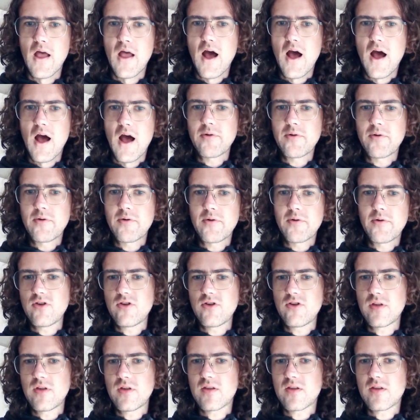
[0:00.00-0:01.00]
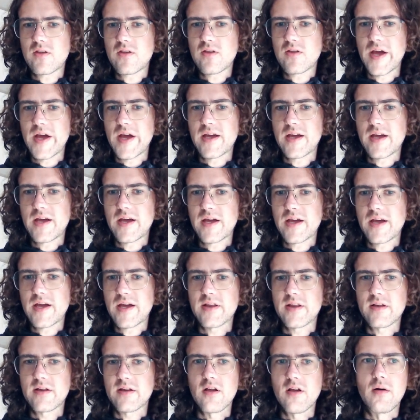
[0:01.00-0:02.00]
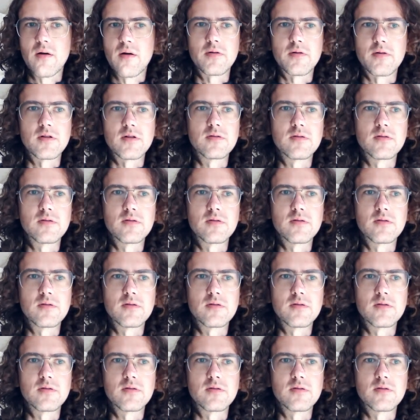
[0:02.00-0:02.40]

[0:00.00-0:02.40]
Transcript: I'm going to give you this quick worked example.